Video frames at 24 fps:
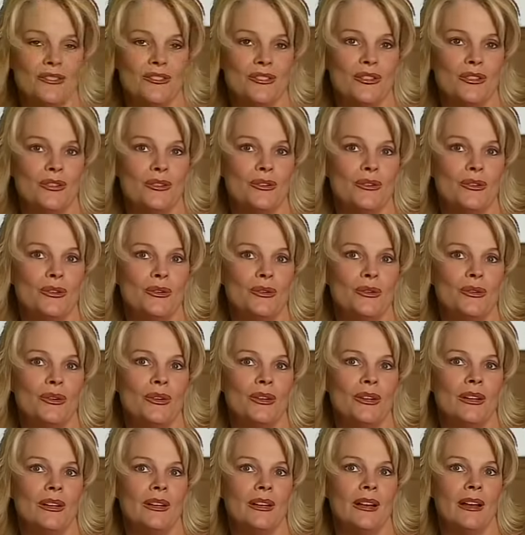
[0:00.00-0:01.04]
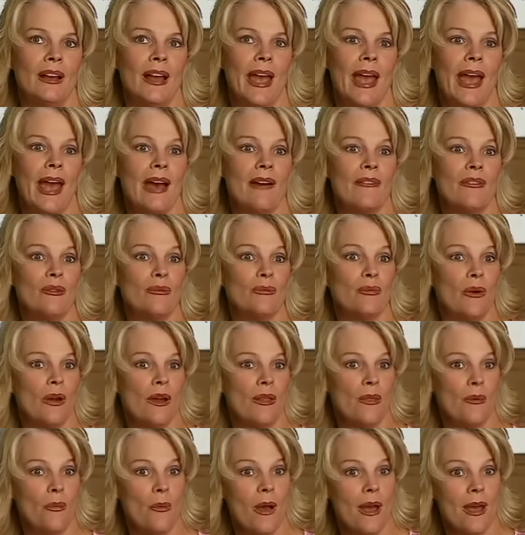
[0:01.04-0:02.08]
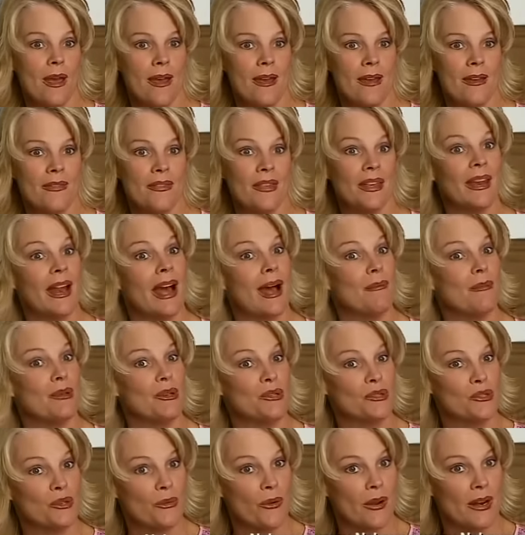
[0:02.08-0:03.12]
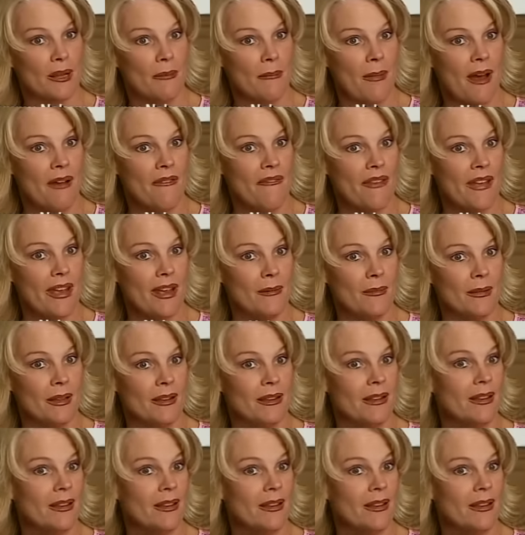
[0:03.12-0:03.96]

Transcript: to have it run the way that I'm used to running my family.